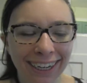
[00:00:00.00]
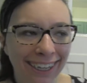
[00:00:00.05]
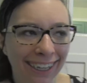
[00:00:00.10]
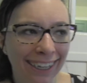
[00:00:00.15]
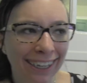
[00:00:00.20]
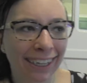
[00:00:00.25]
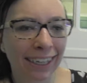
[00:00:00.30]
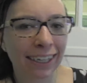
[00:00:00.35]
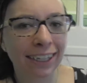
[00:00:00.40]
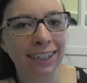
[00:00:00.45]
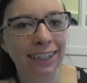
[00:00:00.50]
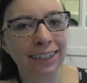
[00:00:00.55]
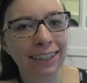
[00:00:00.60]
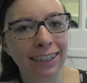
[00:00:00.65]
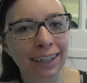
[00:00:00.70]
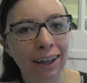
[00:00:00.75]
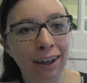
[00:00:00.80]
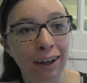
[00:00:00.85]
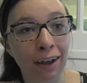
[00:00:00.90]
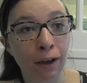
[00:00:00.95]
and
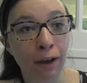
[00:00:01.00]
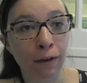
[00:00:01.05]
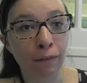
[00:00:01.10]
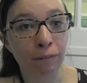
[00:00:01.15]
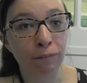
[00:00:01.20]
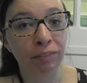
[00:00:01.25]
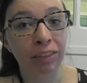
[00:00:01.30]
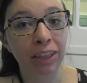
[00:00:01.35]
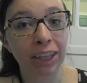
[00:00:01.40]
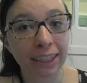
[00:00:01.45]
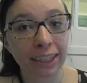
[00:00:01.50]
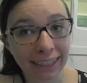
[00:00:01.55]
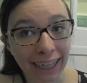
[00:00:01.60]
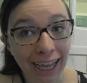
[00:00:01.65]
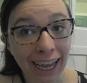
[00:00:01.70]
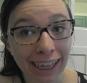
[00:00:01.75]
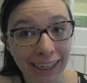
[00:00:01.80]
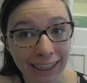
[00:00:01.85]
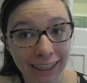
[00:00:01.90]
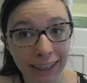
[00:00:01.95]
um,
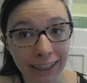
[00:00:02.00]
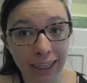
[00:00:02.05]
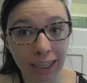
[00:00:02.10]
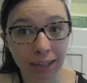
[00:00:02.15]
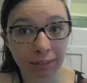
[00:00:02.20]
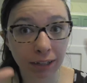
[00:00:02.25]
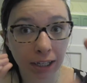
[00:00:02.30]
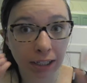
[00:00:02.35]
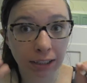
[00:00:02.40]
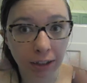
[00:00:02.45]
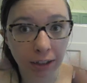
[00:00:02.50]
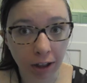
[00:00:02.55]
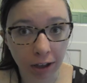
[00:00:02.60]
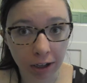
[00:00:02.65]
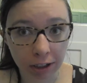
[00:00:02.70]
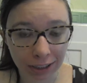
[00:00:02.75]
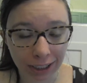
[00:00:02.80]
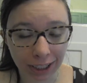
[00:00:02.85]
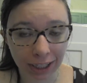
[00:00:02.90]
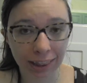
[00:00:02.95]
silent. Like, I'm not
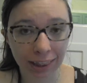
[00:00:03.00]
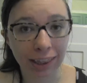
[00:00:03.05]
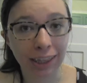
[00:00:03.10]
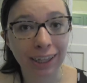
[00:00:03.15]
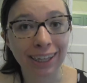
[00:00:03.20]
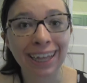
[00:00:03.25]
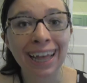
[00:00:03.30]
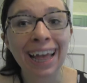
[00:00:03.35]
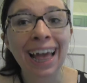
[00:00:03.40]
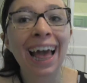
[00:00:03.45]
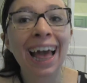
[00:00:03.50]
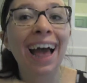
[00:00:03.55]
talking anything.